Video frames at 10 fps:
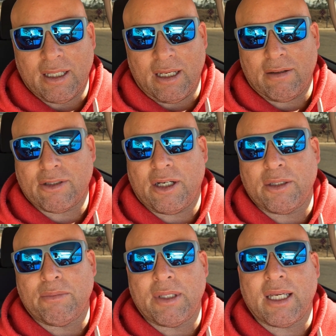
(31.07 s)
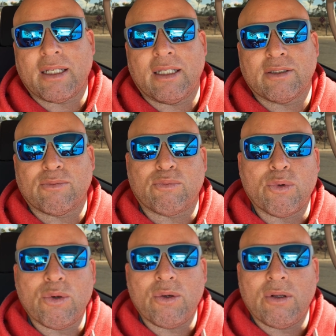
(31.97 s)
They are trying to make this
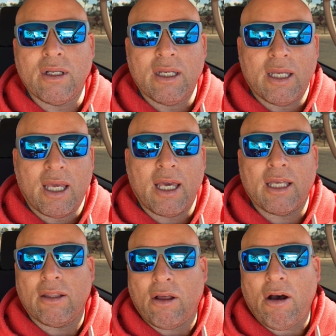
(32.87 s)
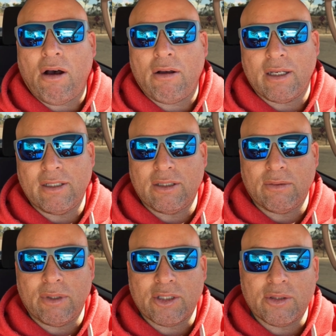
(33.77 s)
rule a law,
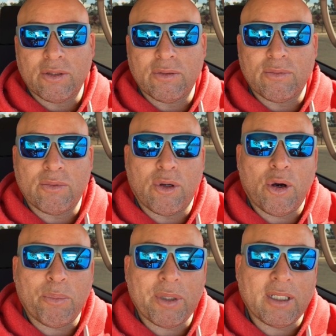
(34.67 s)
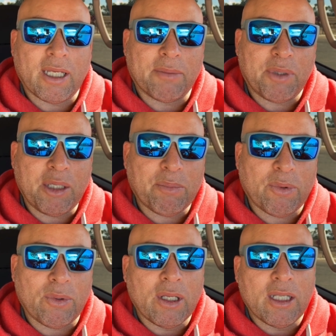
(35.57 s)
into which, hoping that
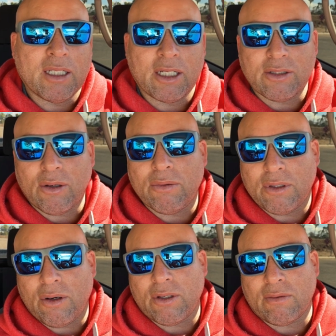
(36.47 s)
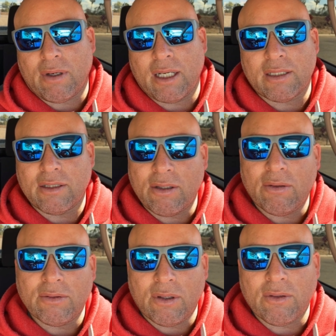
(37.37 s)
people that don't know their rights and
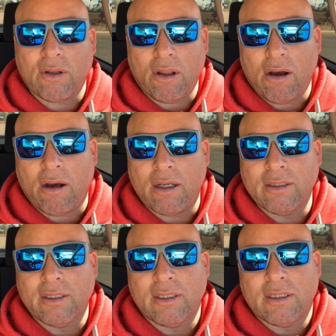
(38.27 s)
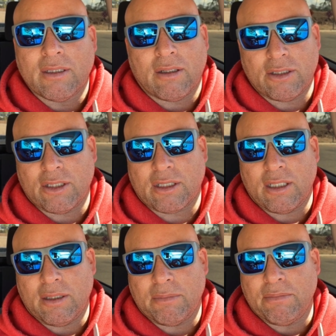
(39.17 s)
don't know the law are just
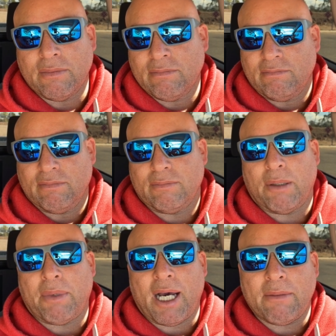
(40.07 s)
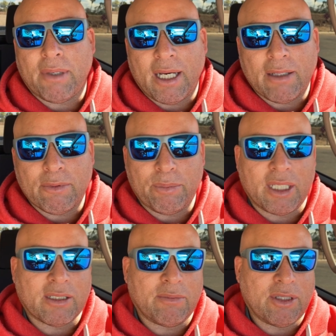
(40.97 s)
going to abide by it, which
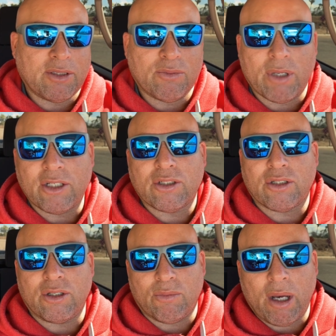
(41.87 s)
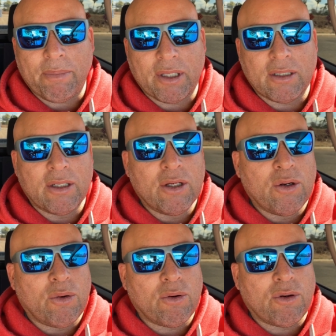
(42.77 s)
basically means you register your weapon
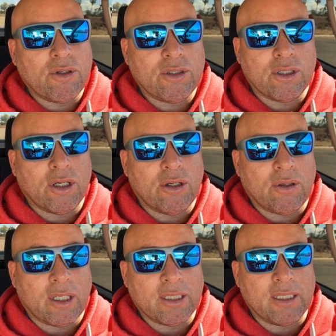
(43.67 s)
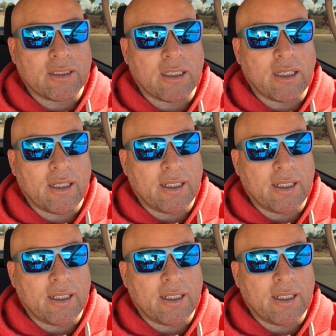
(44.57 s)
or you go on this